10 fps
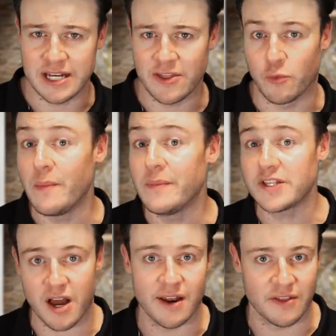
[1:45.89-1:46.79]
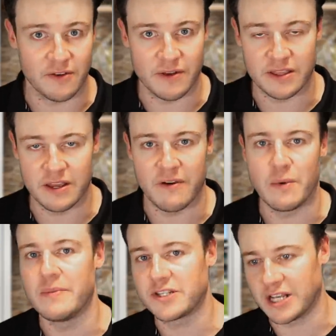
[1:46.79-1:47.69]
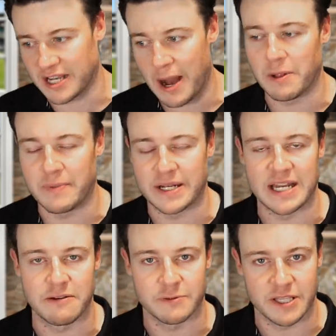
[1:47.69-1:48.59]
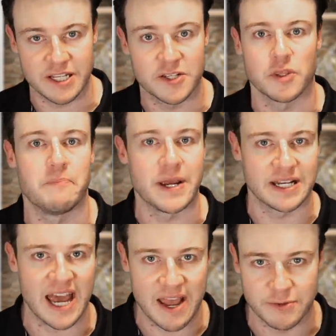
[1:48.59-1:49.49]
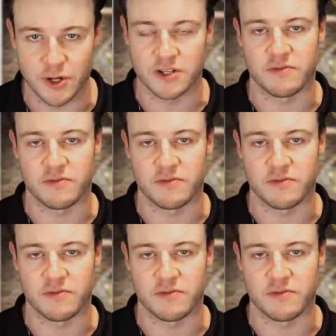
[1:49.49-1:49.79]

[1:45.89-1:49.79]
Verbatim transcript: Now, the women's side of the, the event, we're missing a couple of big names, but there's still the big names, you know,